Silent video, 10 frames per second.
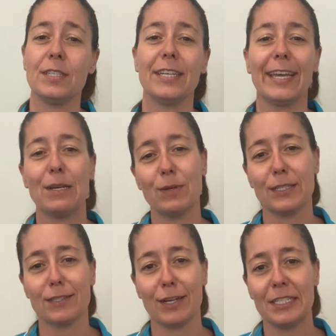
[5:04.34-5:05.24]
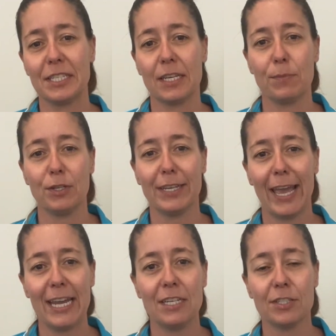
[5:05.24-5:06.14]
keyword sign to
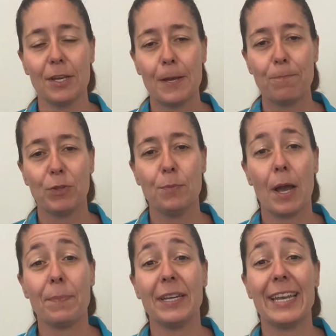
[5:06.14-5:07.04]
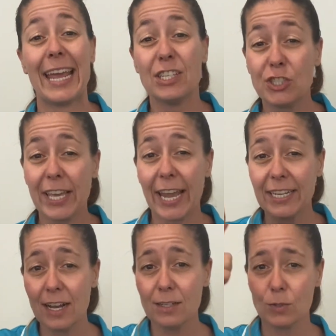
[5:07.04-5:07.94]
communicate. You might be an
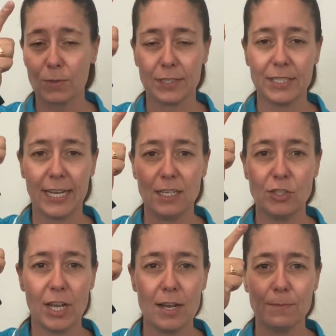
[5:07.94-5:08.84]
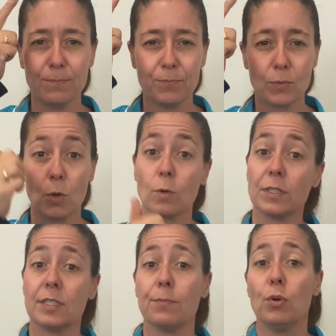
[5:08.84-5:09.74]
educator or a teacher or a
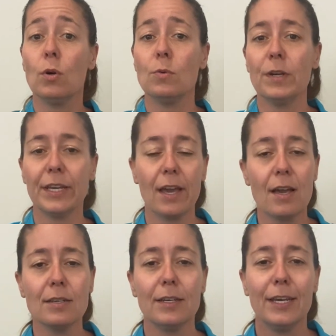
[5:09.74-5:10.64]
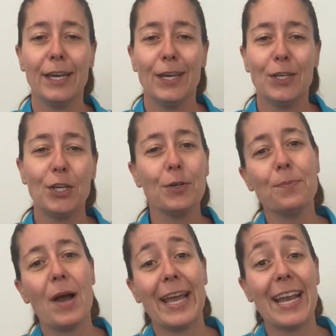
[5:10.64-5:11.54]
support worker. You
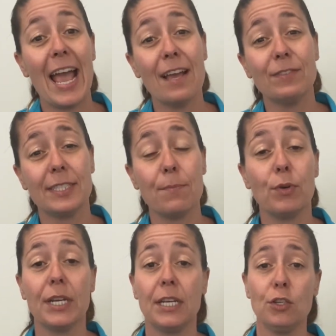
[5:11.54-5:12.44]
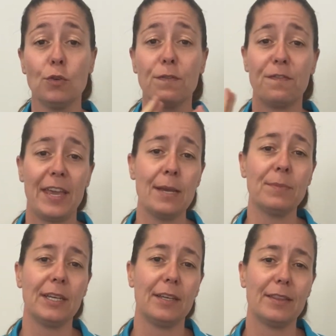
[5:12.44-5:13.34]
might have somebody in your
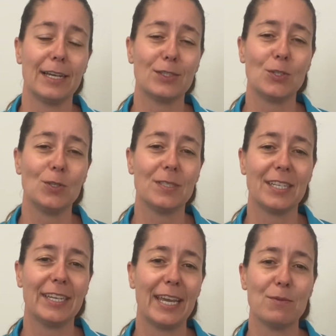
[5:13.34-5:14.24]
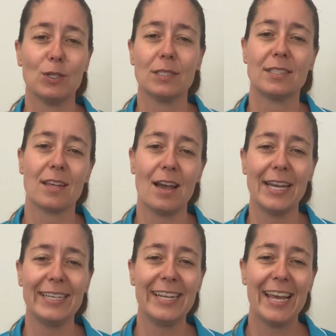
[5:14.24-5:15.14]
family that's using keyword
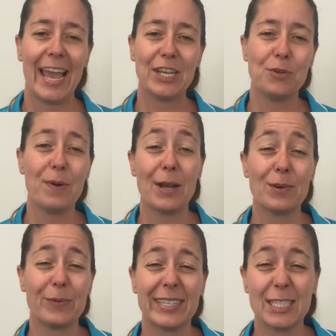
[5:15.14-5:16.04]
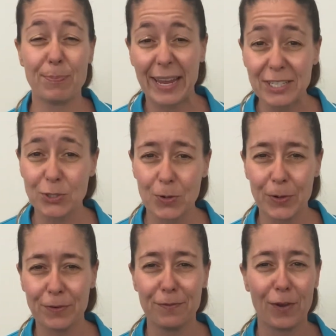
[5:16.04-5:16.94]
sign, and you might want to expand your
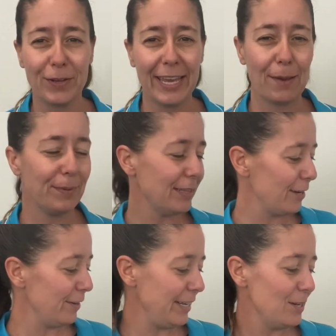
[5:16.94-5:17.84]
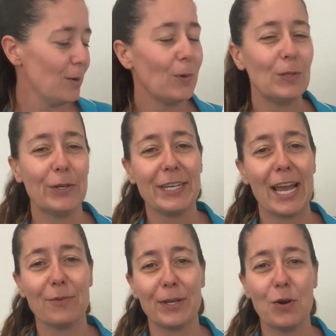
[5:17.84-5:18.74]
own vocabulary or learn
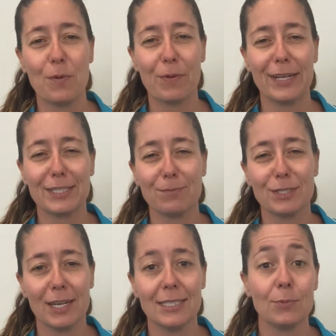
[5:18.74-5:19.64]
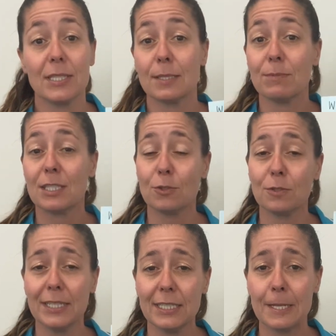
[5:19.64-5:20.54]
how to incorporate some signs with some
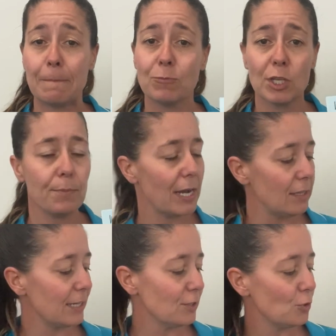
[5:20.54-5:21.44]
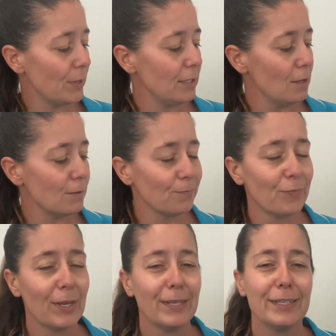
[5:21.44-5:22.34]
stories. So you might like to join along.
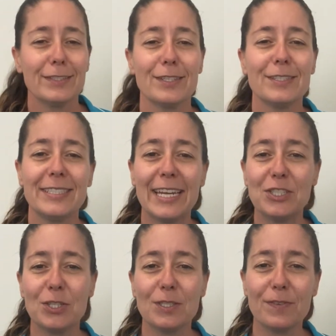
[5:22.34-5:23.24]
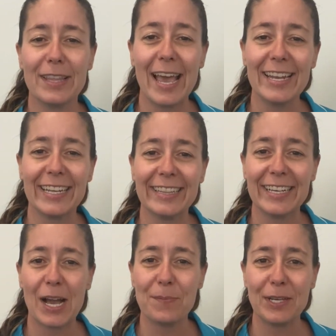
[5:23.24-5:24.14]
So stay tuned for that in the
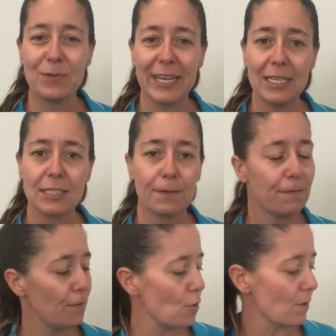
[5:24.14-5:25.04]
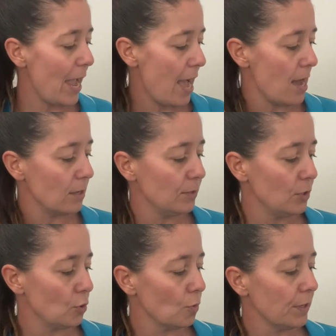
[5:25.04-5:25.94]
coming weeks for our
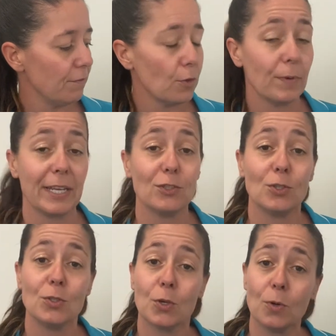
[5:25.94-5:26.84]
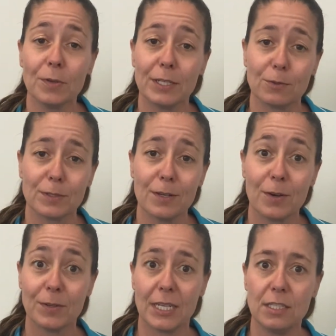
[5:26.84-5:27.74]
Story of the Week tutorials
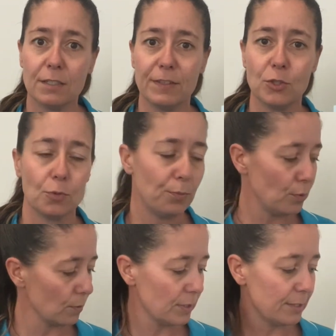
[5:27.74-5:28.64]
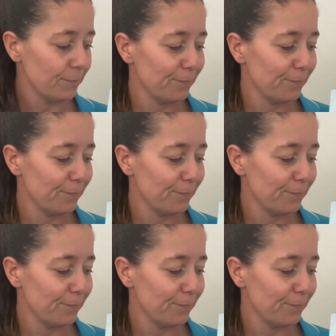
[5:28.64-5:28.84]
on individual books.